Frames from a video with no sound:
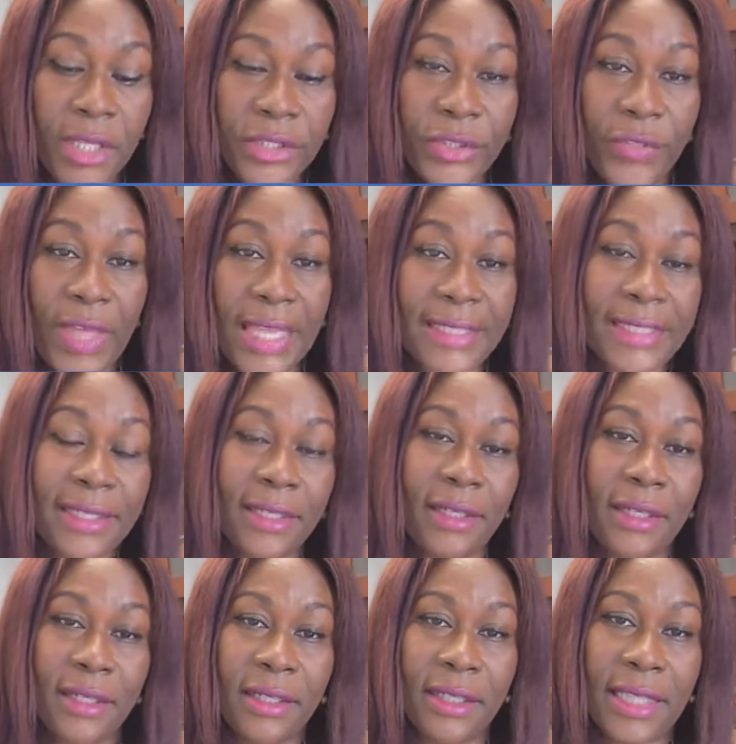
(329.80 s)
So that's
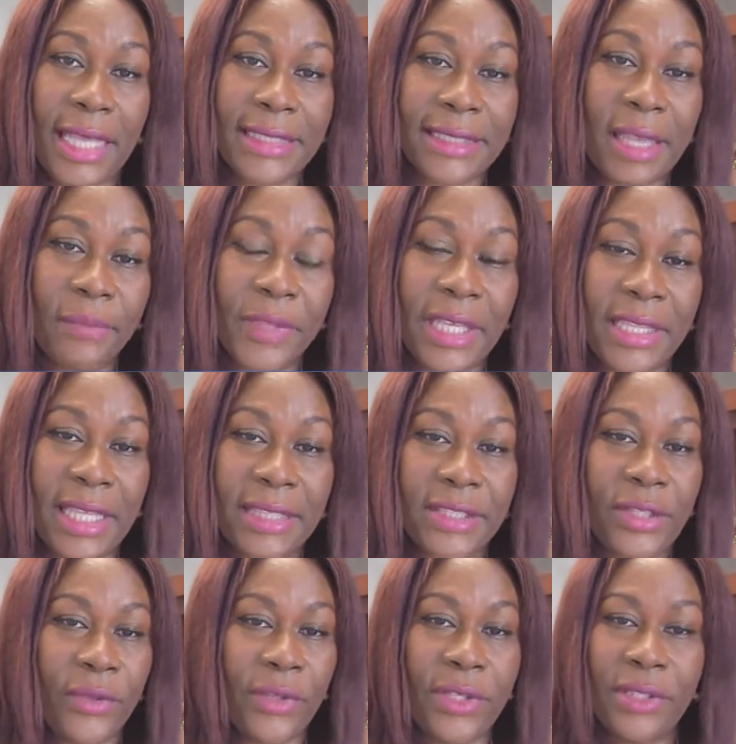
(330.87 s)
something that
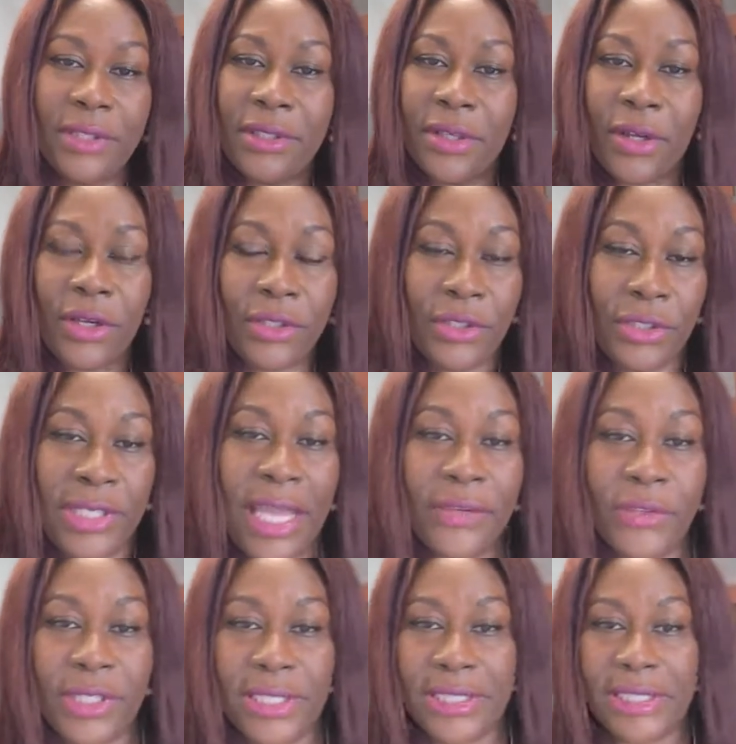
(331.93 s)
now
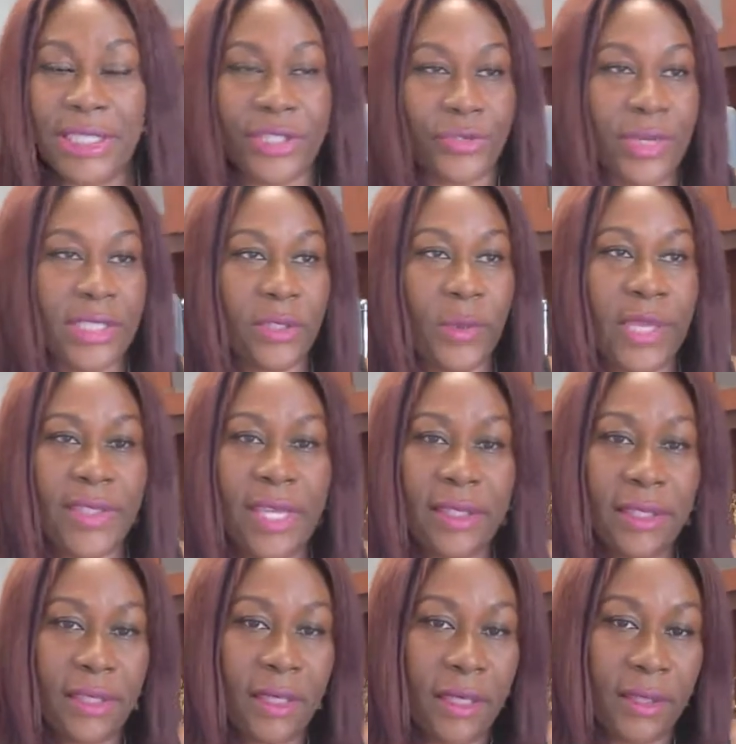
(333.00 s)
you can see straight away that
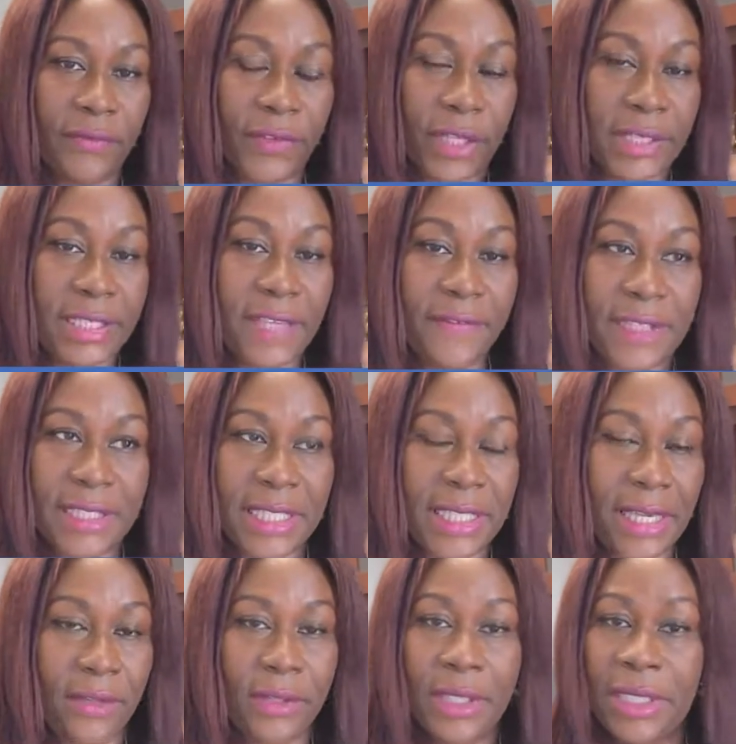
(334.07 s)
the fiancé visa
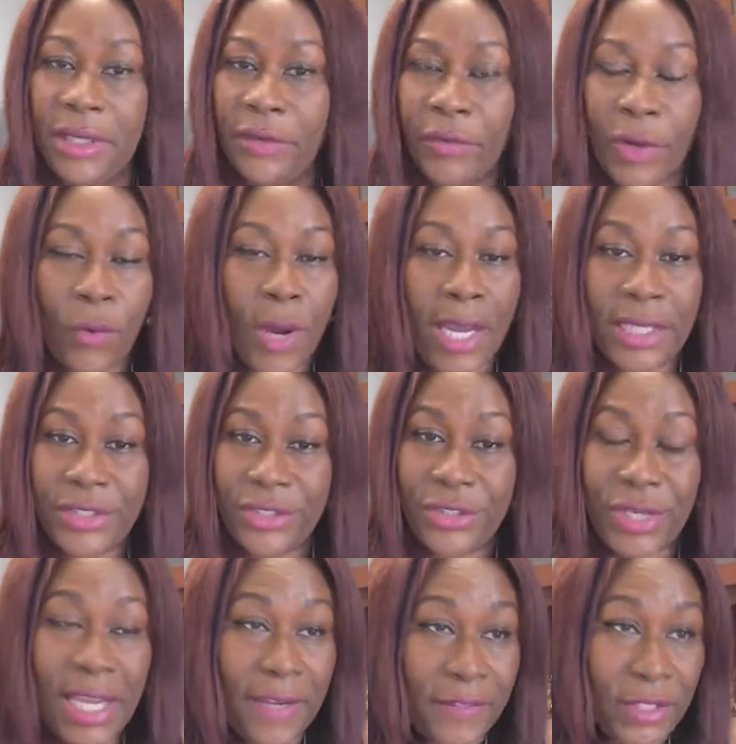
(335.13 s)
now requires you
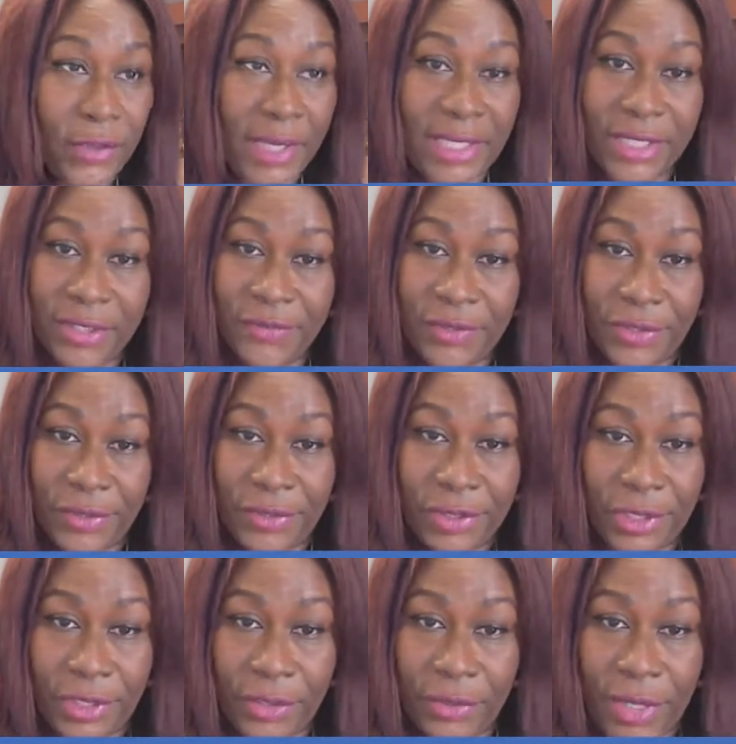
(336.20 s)
to have 2 interviews.
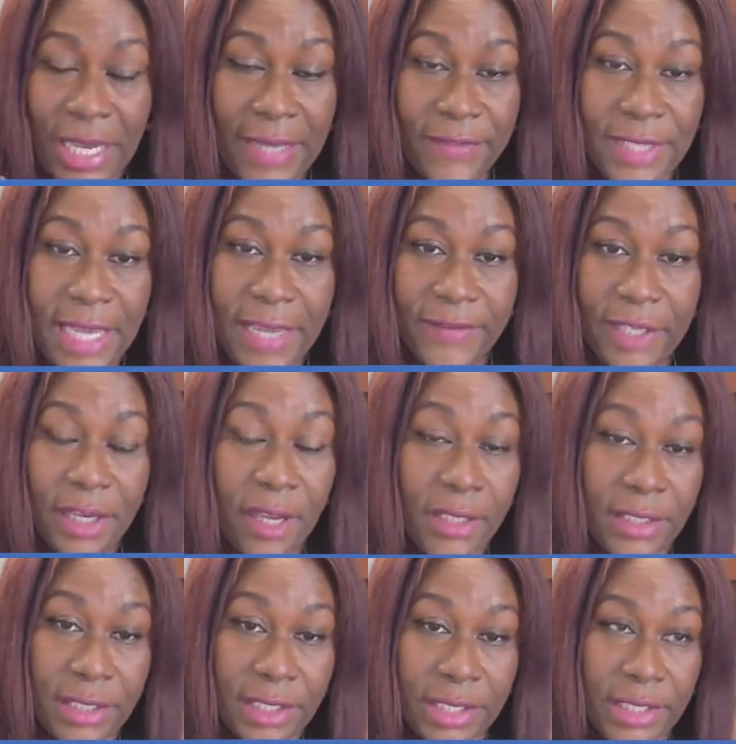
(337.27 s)
You know, you have to have the
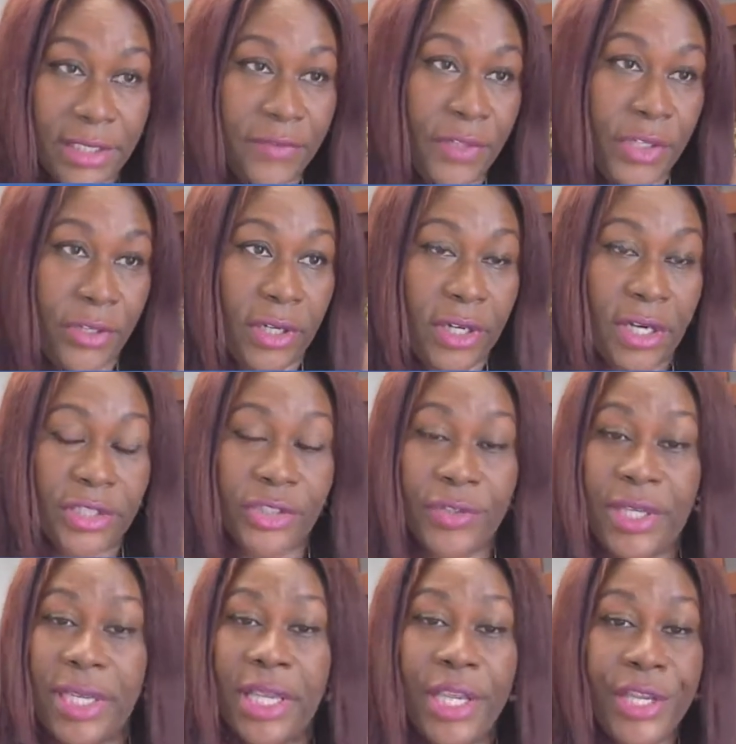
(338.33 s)
consular interview in your
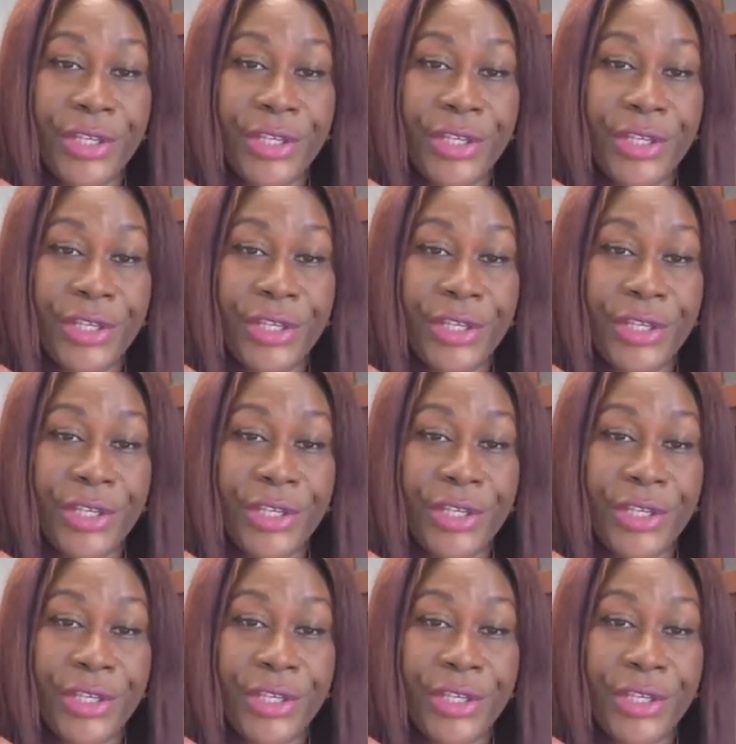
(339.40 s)
country.